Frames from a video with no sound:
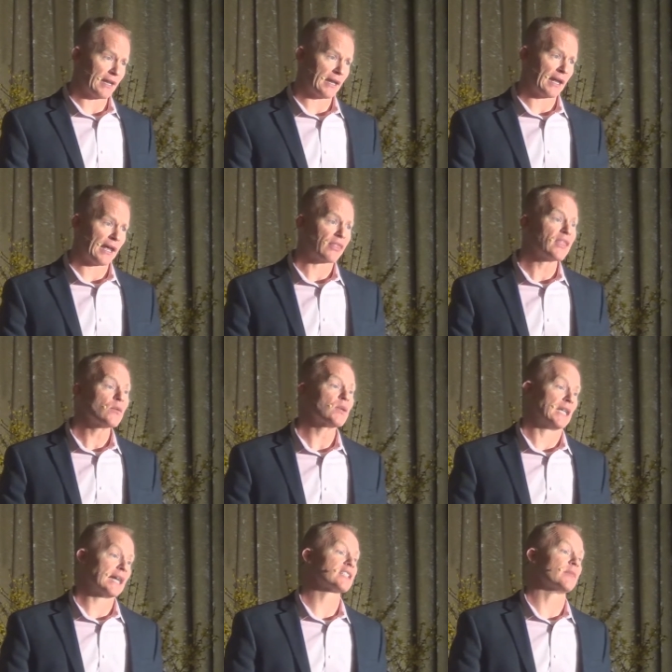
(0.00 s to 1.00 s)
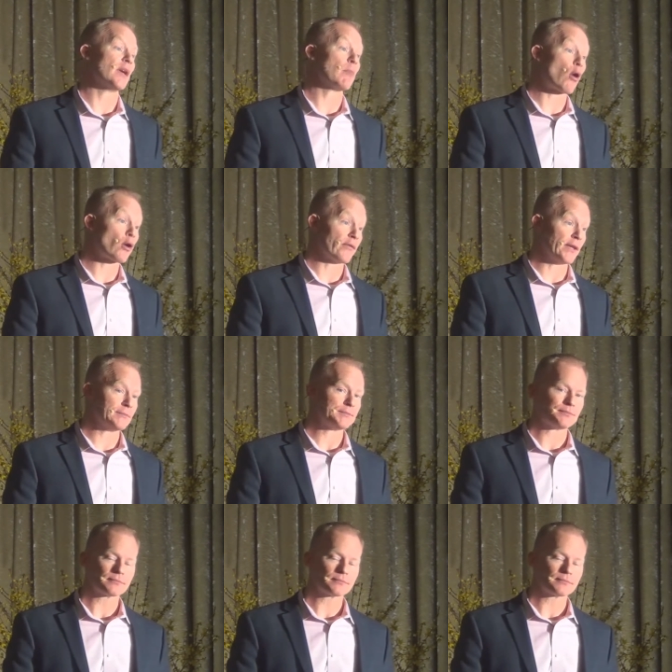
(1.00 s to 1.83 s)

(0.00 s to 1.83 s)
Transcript: and I think we'd like to be a part of it.